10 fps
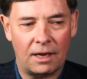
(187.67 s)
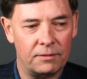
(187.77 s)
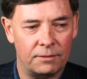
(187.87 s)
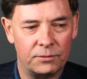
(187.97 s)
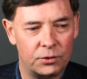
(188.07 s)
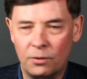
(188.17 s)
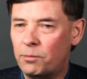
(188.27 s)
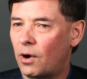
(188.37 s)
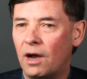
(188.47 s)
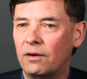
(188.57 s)
I'm so
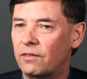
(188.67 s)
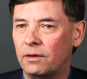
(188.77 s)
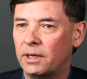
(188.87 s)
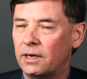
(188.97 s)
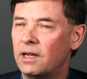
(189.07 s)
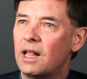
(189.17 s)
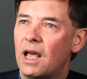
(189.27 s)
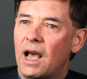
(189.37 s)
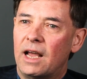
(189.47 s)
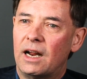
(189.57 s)
proud of them. And
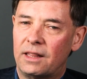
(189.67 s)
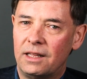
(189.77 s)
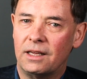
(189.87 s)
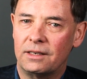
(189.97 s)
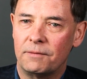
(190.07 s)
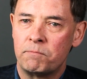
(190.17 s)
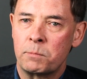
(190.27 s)
I think that